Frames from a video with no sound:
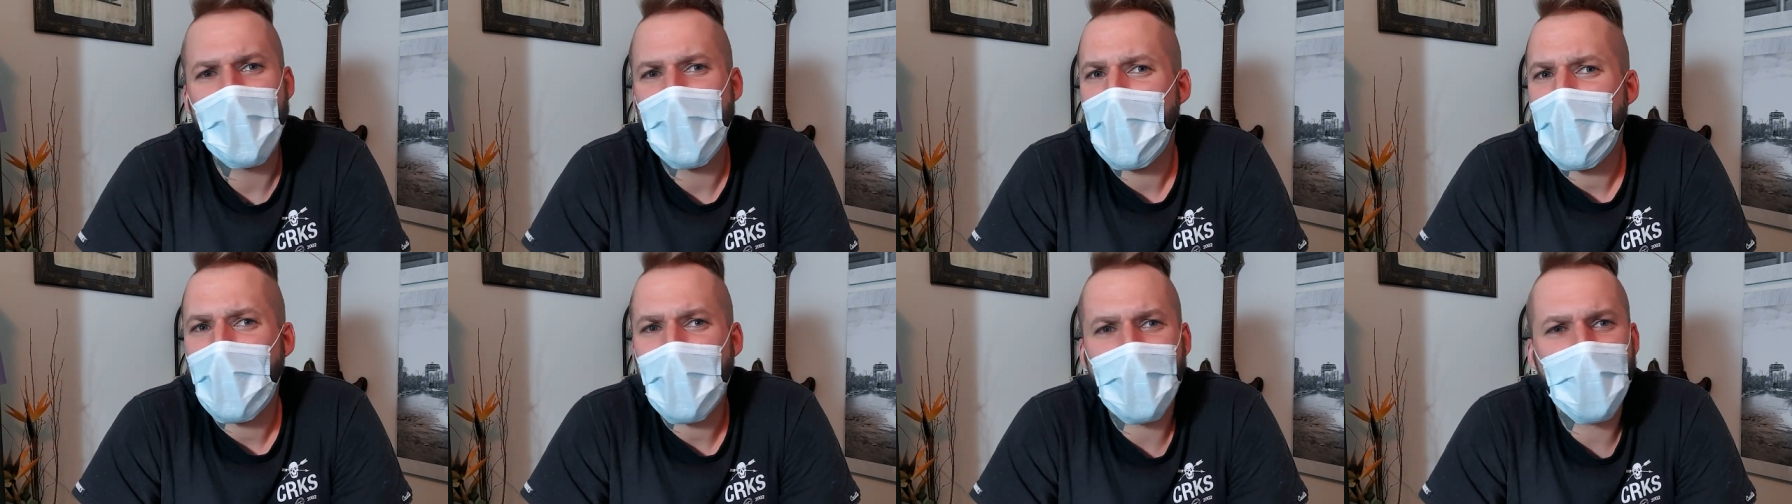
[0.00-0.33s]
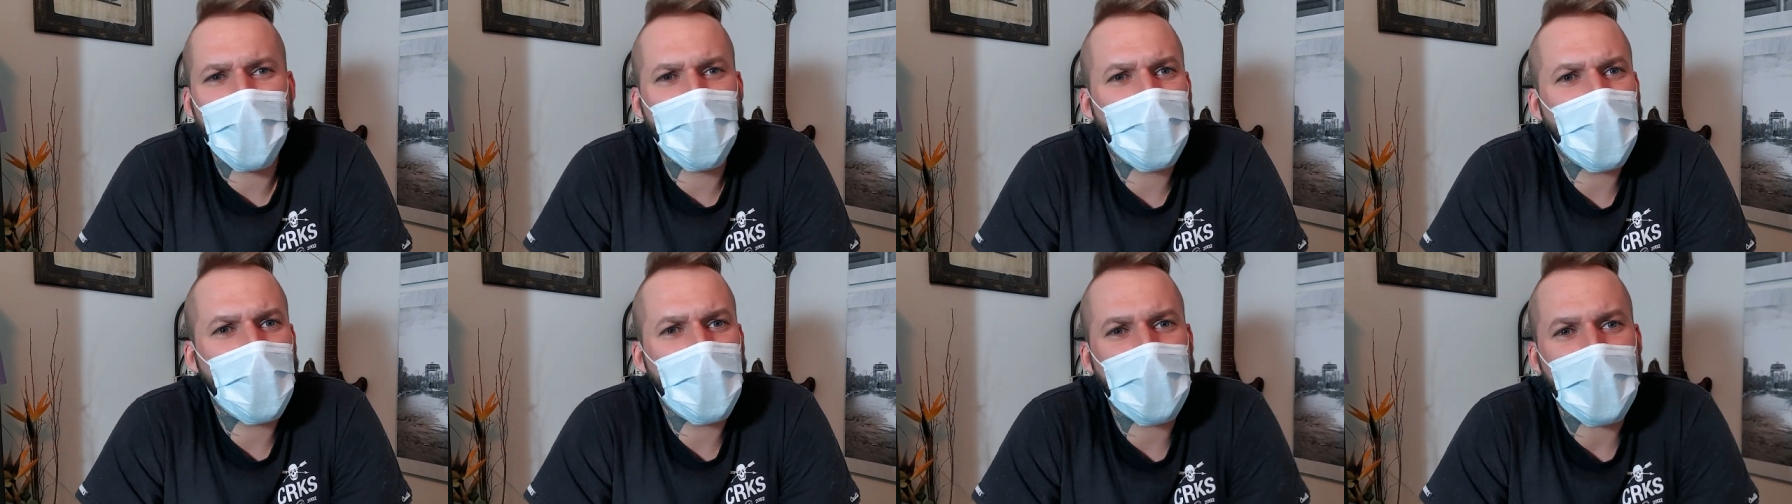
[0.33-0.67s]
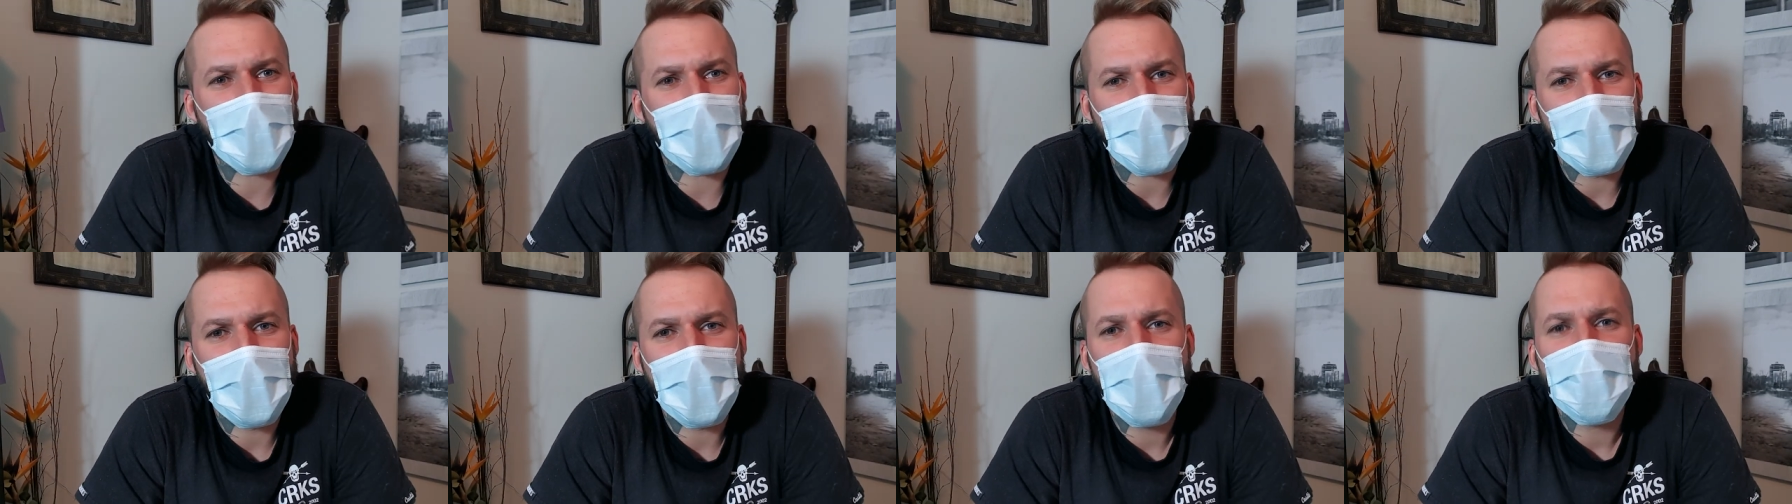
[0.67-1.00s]
I don't know yet,
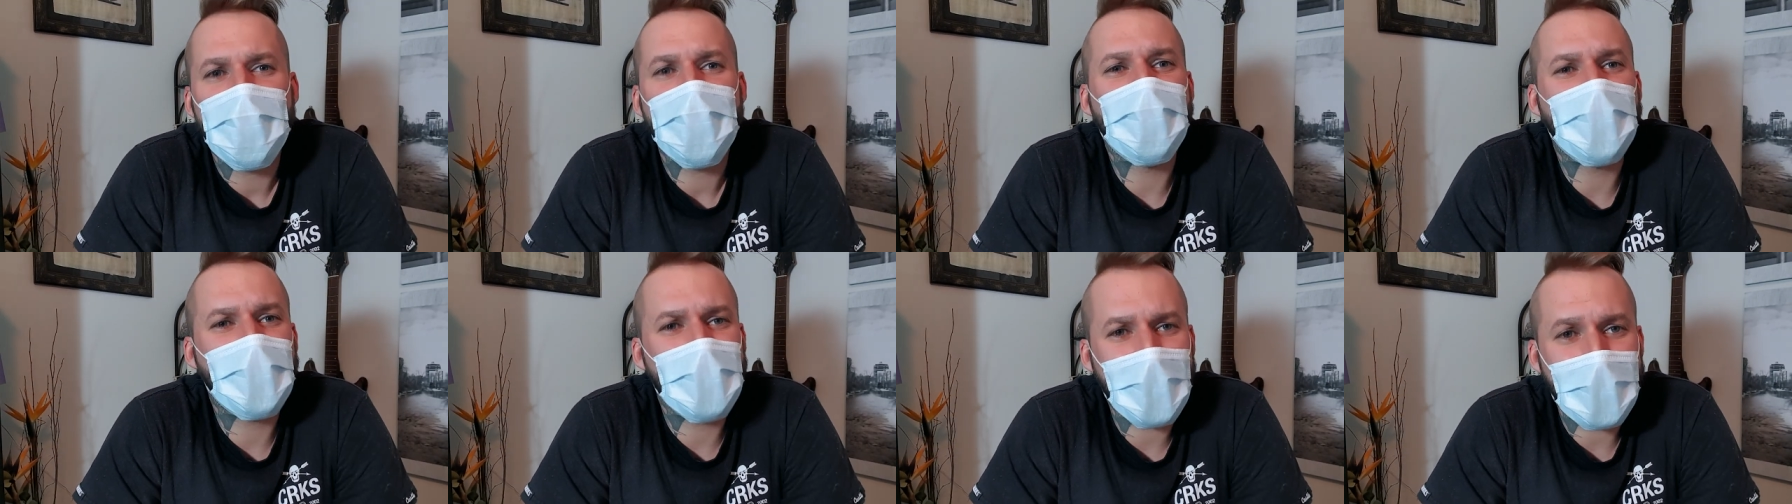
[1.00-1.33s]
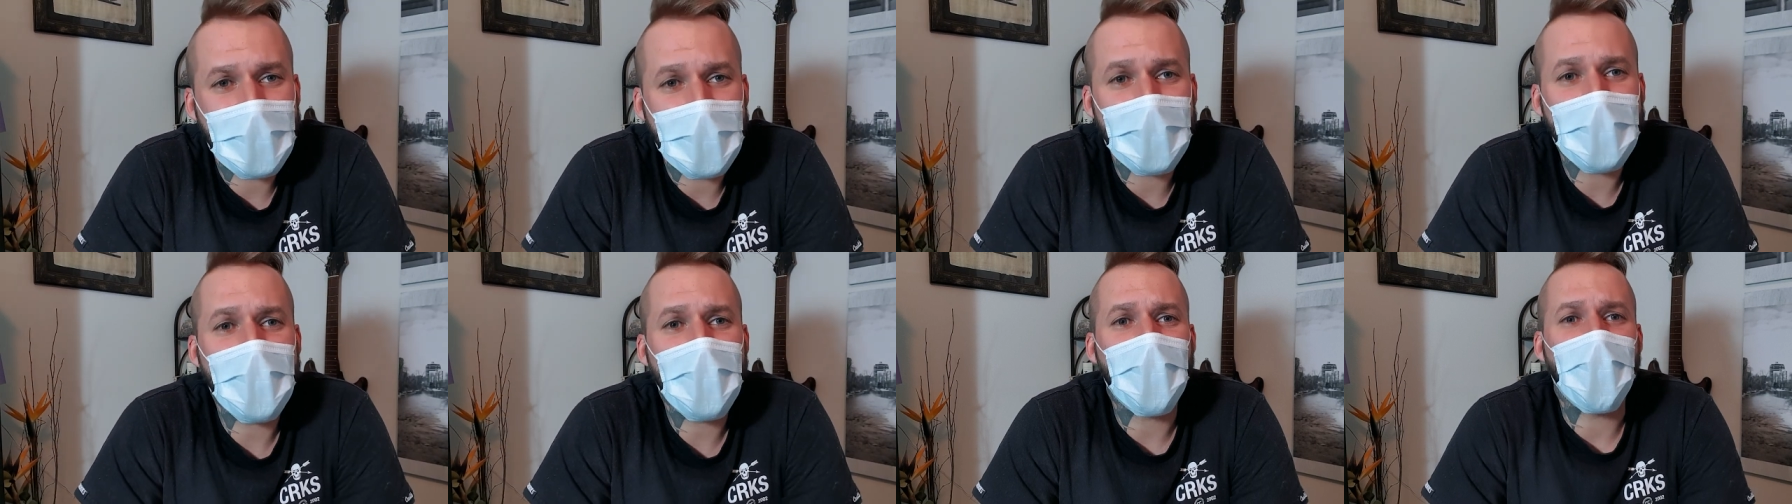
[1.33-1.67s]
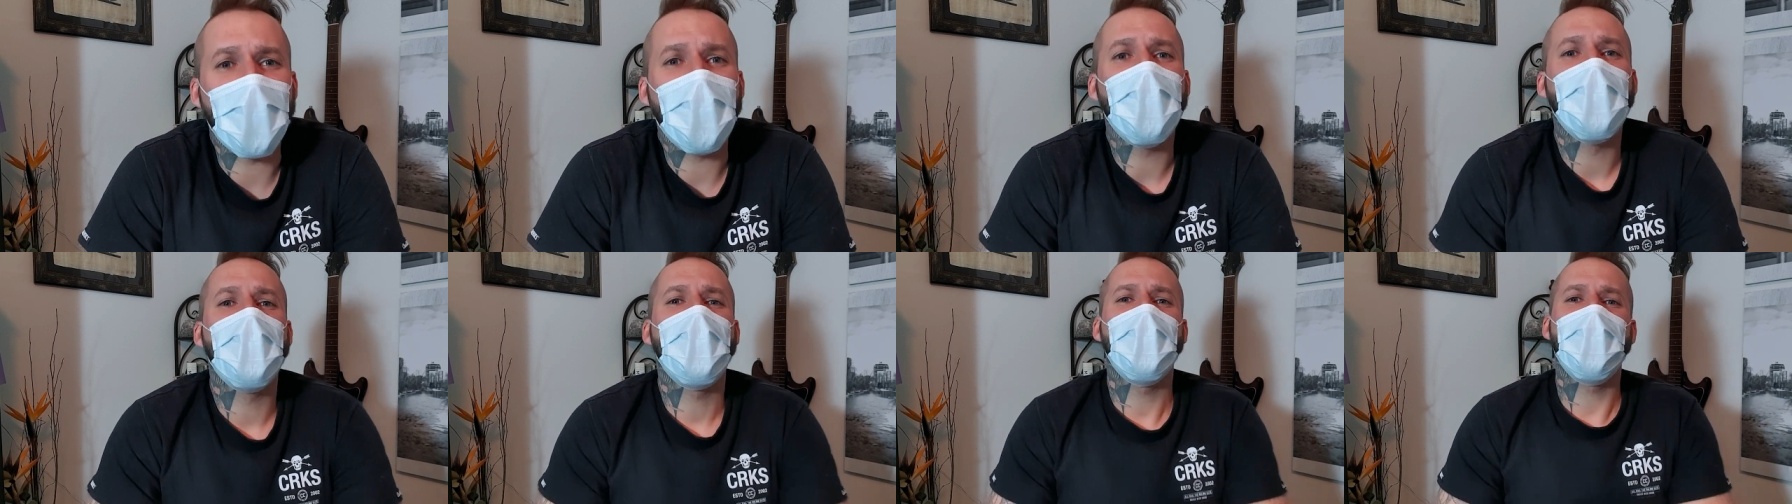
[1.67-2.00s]
but check it out.
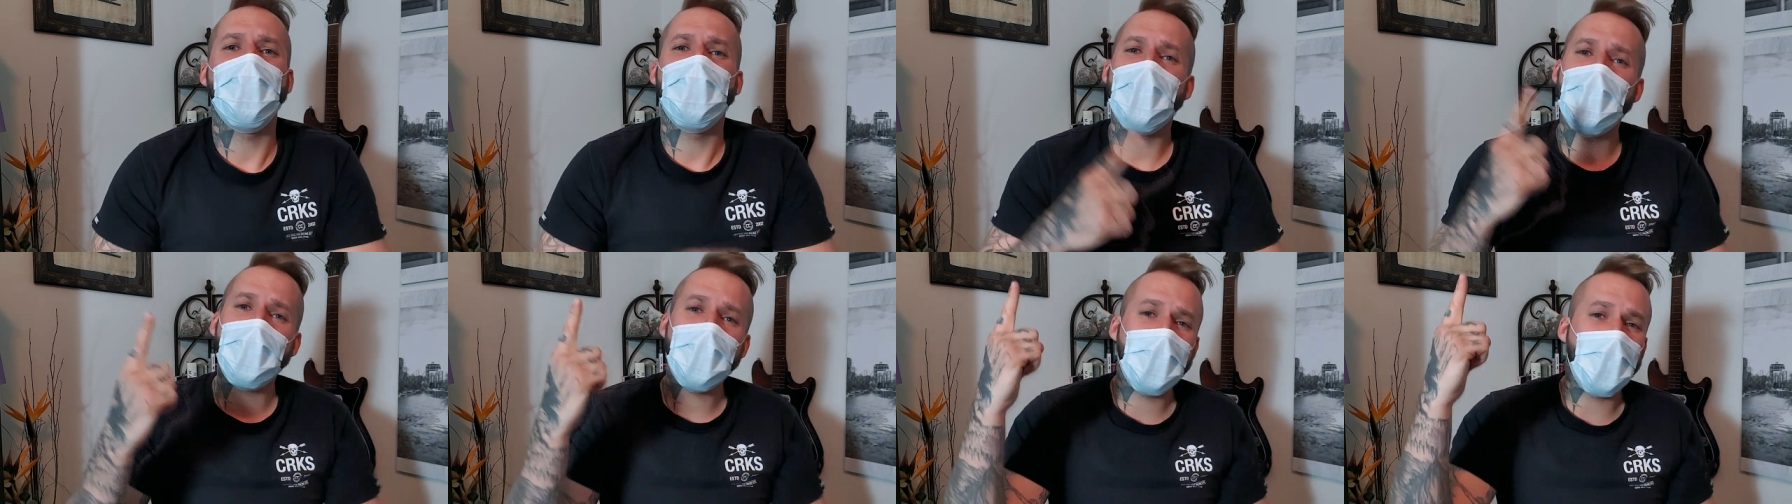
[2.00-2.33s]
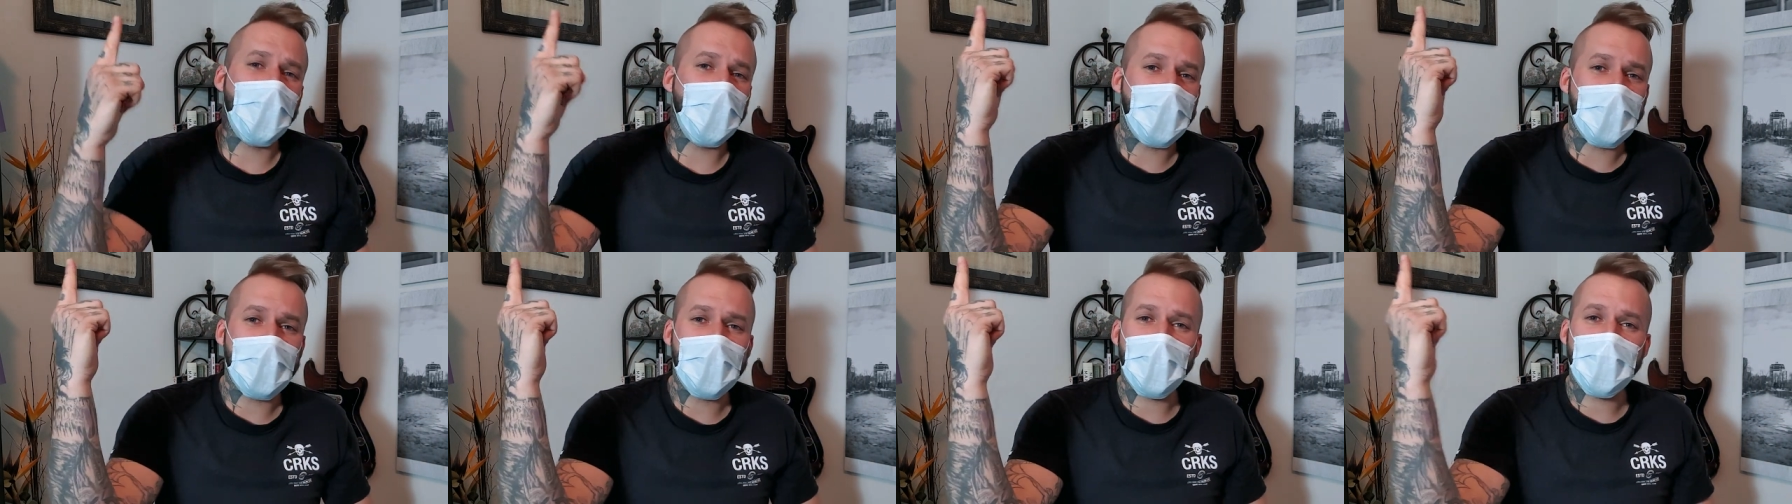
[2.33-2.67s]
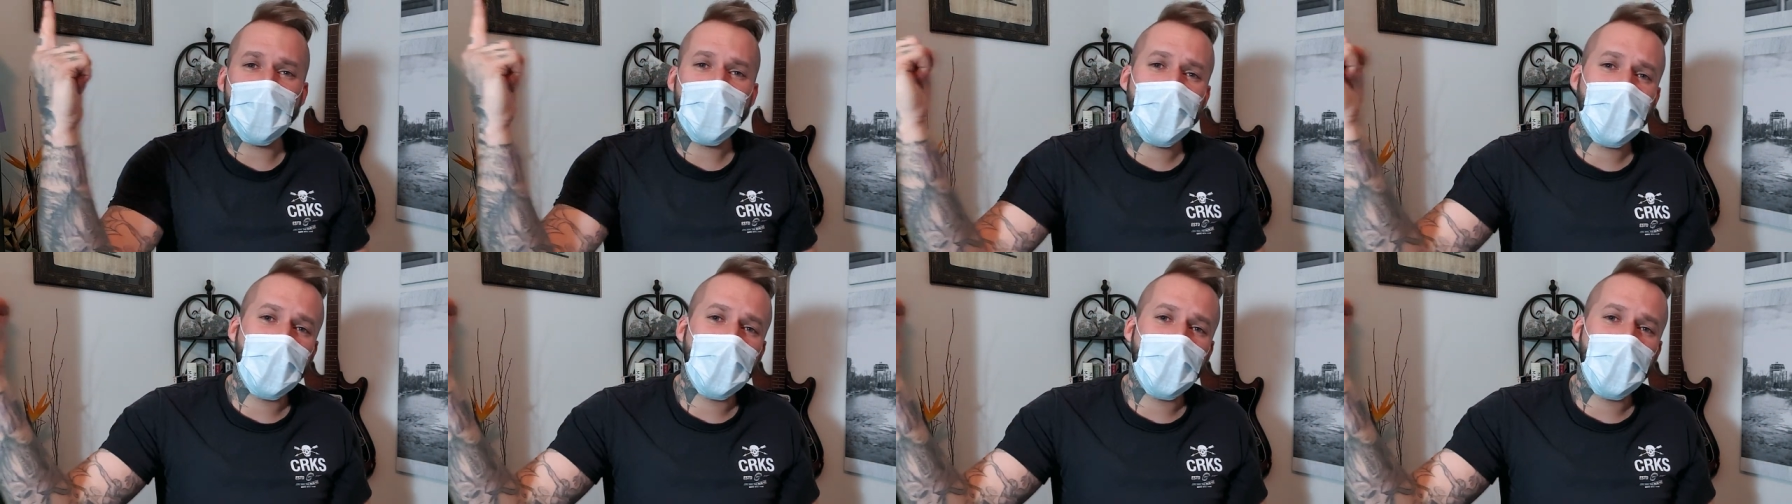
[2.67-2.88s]
Maybe it'll be up here.